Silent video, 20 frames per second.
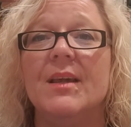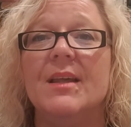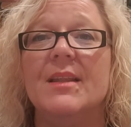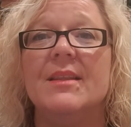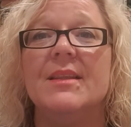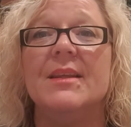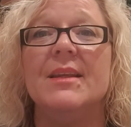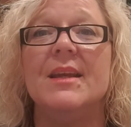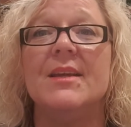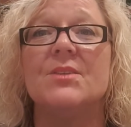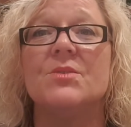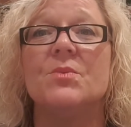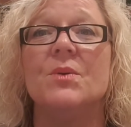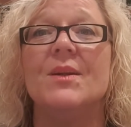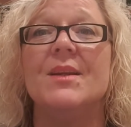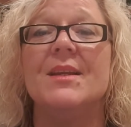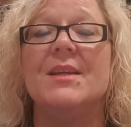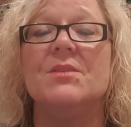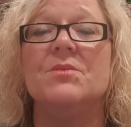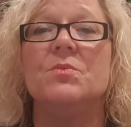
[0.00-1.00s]
The next
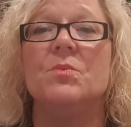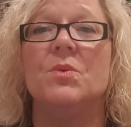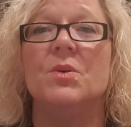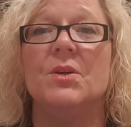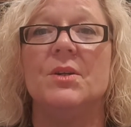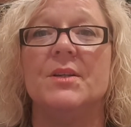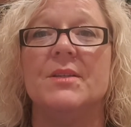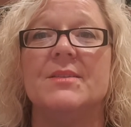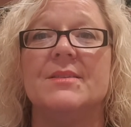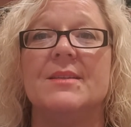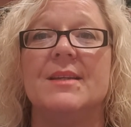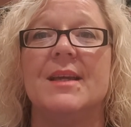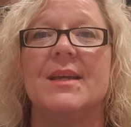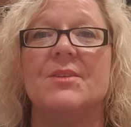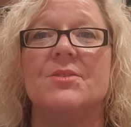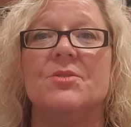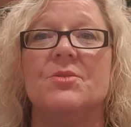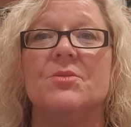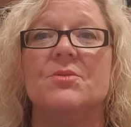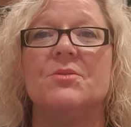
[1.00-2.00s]
one is work
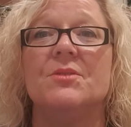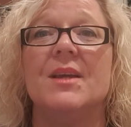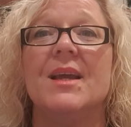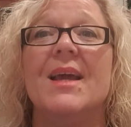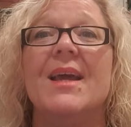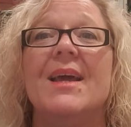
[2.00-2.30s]
schedules.